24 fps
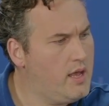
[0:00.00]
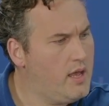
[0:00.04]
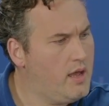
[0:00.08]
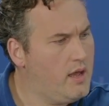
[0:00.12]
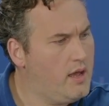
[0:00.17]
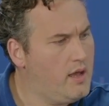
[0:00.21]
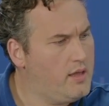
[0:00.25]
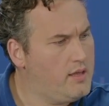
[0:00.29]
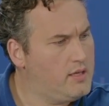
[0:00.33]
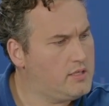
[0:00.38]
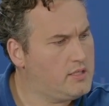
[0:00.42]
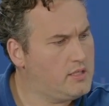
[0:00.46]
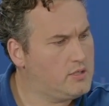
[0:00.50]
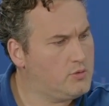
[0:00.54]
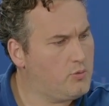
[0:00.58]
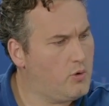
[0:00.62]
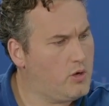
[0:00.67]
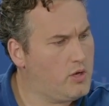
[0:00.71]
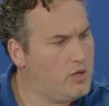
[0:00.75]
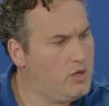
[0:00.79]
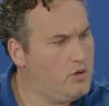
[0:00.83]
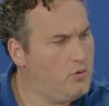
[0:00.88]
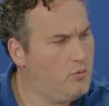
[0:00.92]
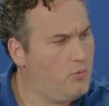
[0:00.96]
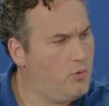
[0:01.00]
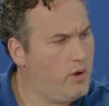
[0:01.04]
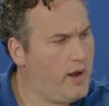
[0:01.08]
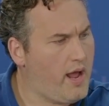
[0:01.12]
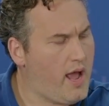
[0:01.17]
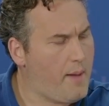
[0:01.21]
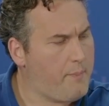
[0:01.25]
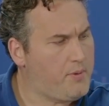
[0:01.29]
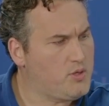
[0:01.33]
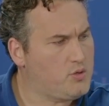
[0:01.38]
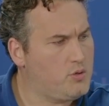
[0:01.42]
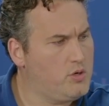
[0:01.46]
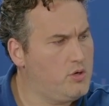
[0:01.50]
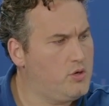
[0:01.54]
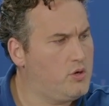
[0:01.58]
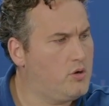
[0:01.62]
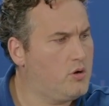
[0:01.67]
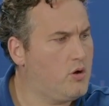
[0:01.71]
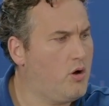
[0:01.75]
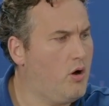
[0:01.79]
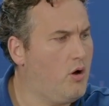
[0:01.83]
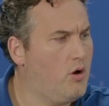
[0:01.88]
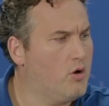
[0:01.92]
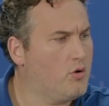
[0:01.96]
This is what happens when you
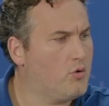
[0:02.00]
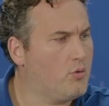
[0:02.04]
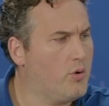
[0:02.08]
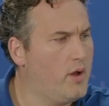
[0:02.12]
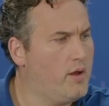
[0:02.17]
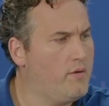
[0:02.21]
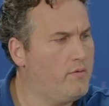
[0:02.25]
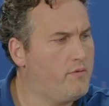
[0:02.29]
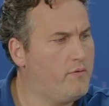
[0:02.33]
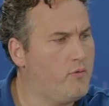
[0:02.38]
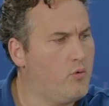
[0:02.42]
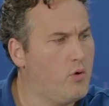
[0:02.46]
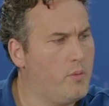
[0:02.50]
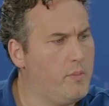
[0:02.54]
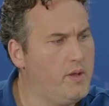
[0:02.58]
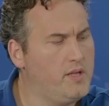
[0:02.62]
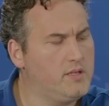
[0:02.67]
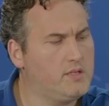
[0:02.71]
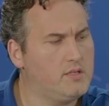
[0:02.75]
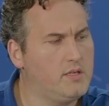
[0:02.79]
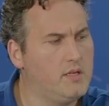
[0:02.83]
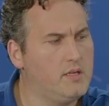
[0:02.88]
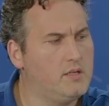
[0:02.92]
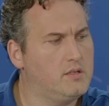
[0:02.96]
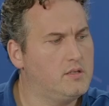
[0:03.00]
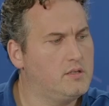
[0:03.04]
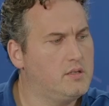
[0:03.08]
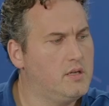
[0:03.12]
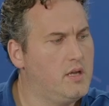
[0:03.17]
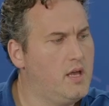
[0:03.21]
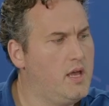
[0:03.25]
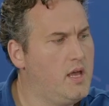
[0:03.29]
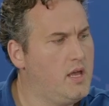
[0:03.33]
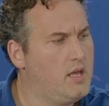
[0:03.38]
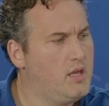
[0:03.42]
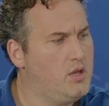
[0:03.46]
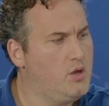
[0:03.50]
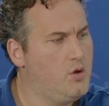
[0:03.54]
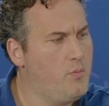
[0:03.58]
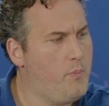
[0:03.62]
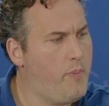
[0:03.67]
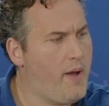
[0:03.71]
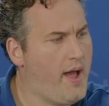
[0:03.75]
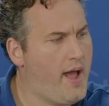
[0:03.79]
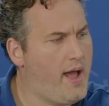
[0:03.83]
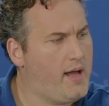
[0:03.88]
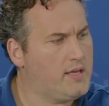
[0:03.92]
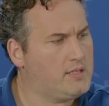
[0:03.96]
call create form instance. You
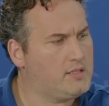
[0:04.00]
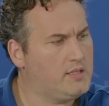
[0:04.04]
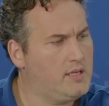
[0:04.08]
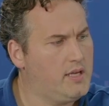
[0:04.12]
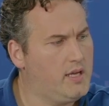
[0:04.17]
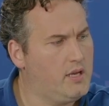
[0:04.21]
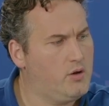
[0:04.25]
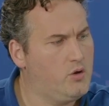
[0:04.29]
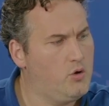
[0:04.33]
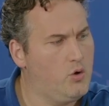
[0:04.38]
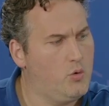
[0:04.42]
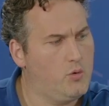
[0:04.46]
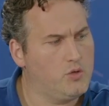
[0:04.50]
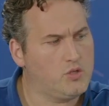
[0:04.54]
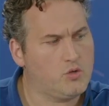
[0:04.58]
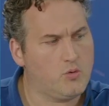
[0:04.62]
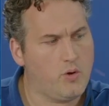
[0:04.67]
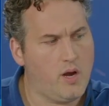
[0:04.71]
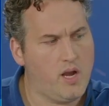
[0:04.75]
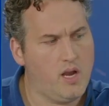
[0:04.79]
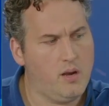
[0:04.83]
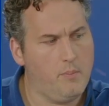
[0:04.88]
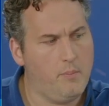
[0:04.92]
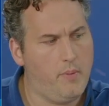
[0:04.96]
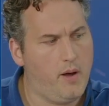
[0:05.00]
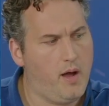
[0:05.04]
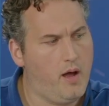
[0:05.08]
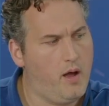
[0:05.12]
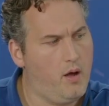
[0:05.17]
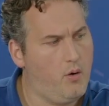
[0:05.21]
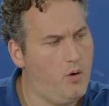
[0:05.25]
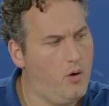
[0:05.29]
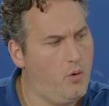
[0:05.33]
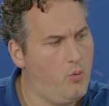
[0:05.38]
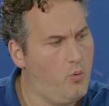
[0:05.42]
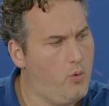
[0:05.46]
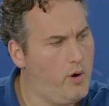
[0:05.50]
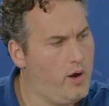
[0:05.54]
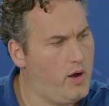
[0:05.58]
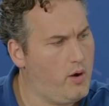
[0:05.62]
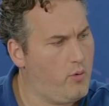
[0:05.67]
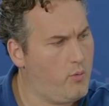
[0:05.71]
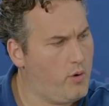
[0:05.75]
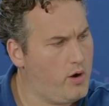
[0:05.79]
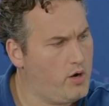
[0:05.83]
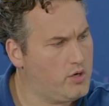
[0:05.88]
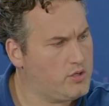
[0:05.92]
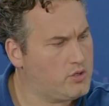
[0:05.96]
pass in who it was created by,
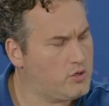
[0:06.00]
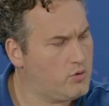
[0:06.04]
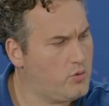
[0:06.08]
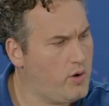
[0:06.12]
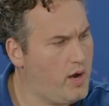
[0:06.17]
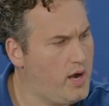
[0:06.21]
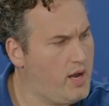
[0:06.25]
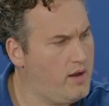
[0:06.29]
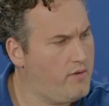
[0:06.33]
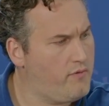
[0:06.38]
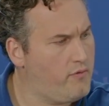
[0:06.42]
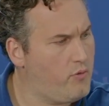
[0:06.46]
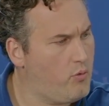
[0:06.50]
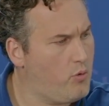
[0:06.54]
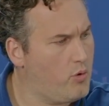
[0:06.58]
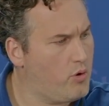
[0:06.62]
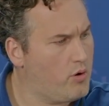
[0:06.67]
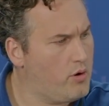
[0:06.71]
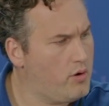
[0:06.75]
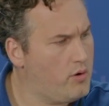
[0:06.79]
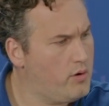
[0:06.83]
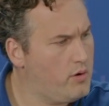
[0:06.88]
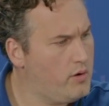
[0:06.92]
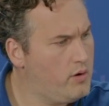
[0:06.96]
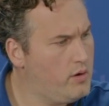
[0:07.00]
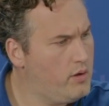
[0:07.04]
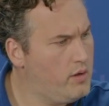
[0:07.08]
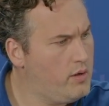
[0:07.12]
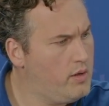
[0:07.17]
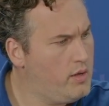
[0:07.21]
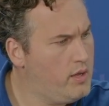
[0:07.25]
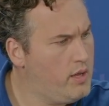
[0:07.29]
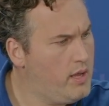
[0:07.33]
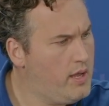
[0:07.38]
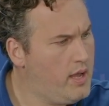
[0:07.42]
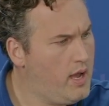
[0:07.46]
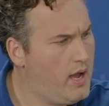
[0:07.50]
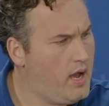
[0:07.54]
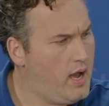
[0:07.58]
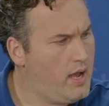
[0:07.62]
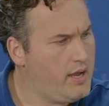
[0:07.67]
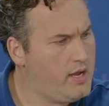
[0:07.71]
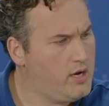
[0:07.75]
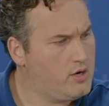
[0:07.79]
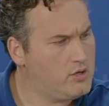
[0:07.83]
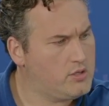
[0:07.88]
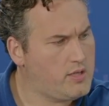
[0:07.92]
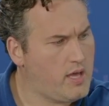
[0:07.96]
where it's created for.
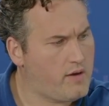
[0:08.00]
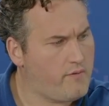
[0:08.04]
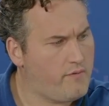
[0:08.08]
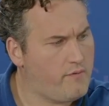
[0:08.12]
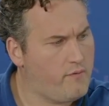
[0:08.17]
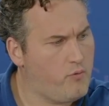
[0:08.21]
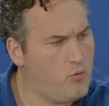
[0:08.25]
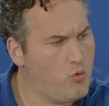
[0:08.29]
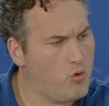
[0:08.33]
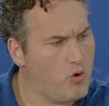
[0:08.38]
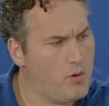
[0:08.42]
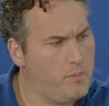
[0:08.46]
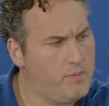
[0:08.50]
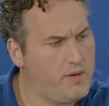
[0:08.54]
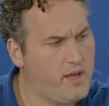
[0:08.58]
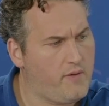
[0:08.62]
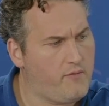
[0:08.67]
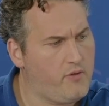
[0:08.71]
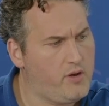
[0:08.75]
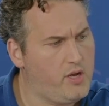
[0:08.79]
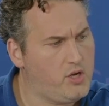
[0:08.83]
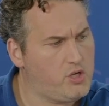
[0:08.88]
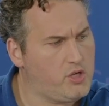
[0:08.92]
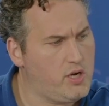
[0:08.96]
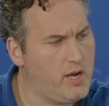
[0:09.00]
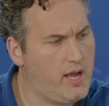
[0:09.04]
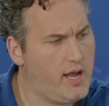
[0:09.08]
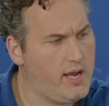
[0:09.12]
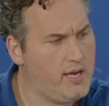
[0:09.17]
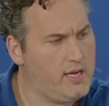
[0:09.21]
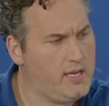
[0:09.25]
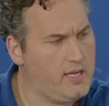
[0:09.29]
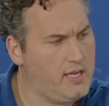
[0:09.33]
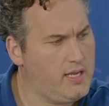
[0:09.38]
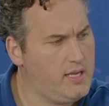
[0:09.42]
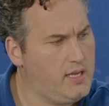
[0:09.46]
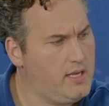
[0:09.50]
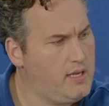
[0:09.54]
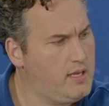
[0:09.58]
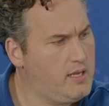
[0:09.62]
Here's that form definition ID.